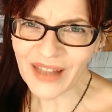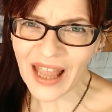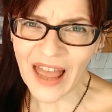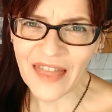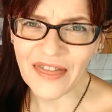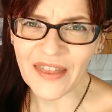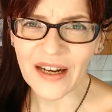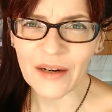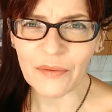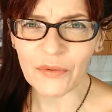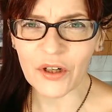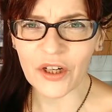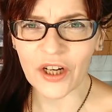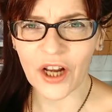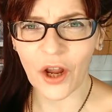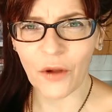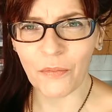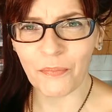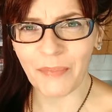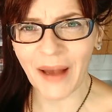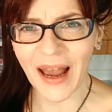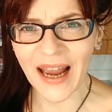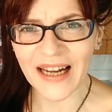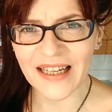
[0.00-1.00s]
And then I'm going to
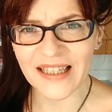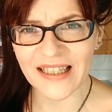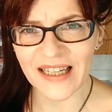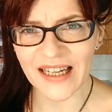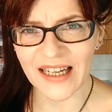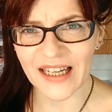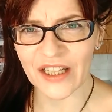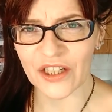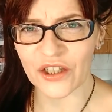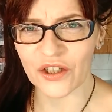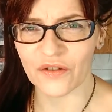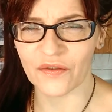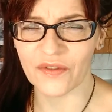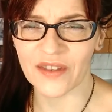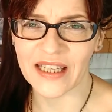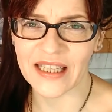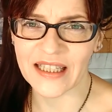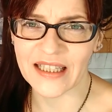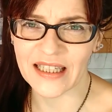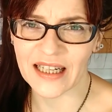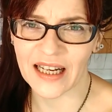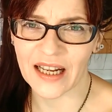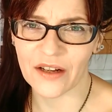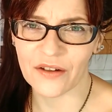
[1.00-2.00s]
go back to each of
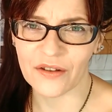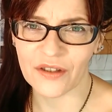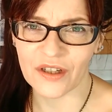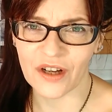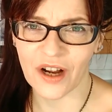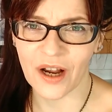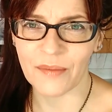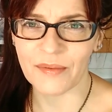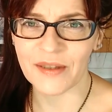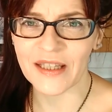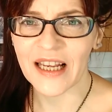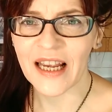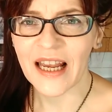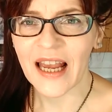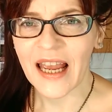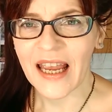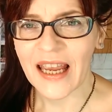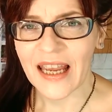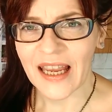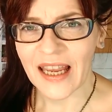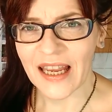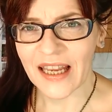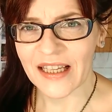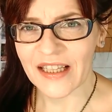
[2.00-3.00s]
these cloud types
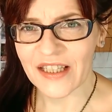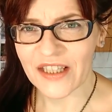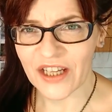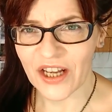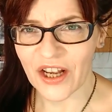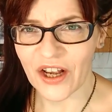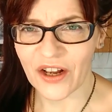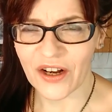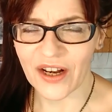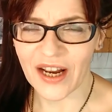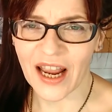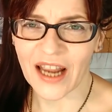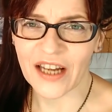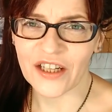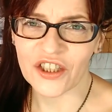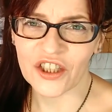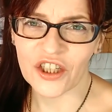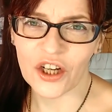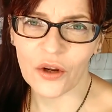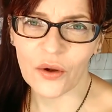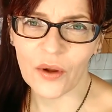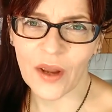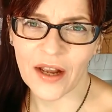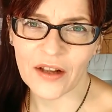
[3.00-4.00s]
in turn and
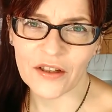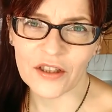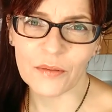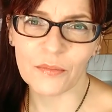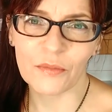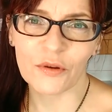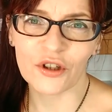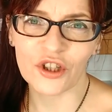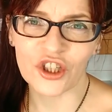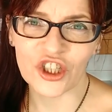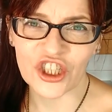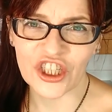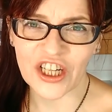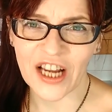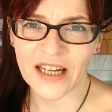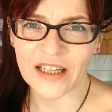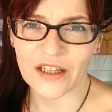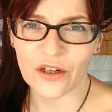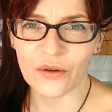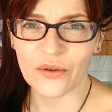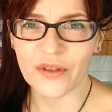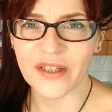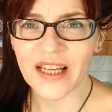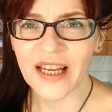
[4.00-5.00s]
show you how to put
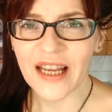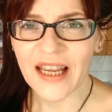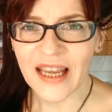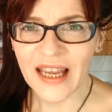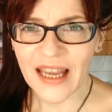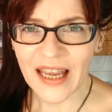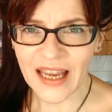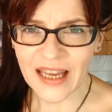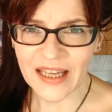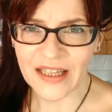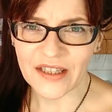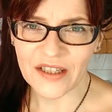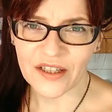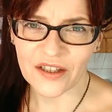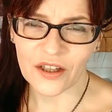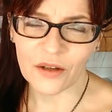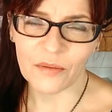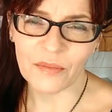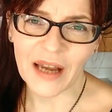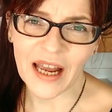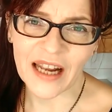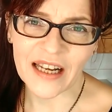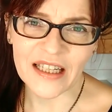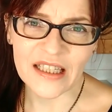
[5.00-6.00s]
shadows into
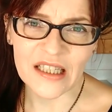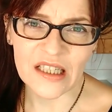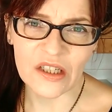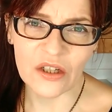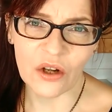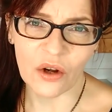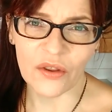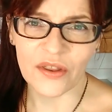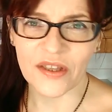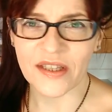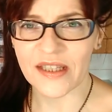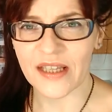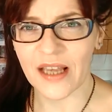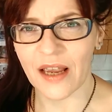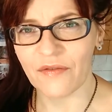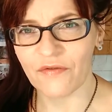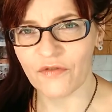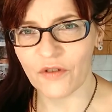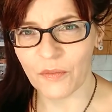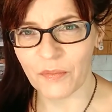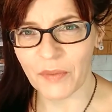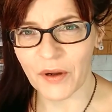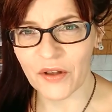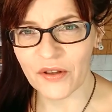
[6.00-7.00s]
them and it's not the same
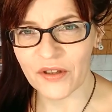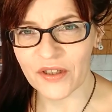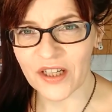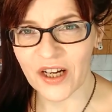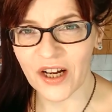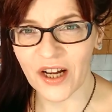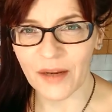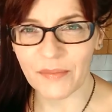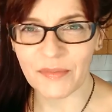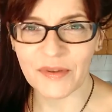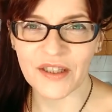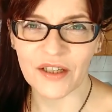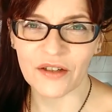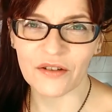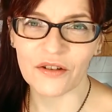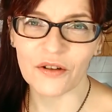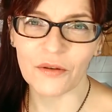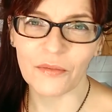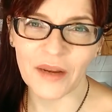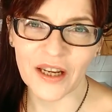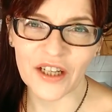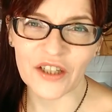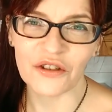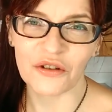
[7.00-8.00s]
for both types so
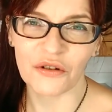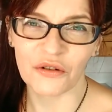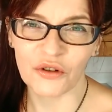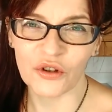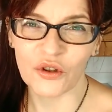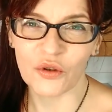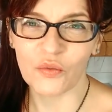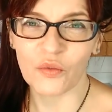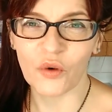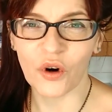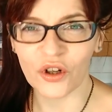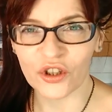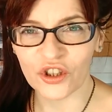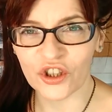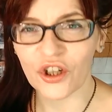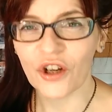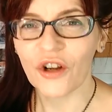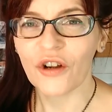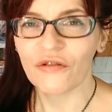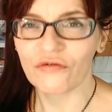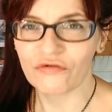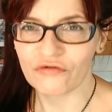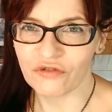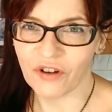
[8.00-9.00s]
do make sure you watch
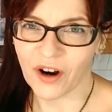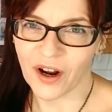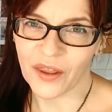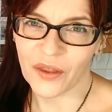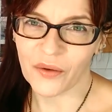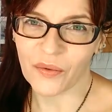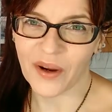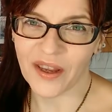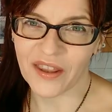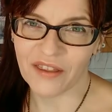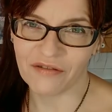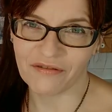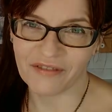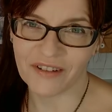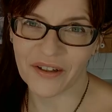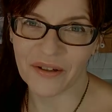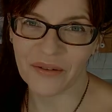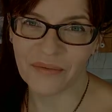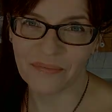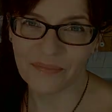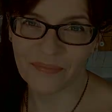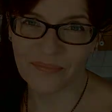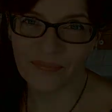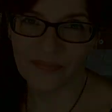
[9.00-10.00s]
right the way through.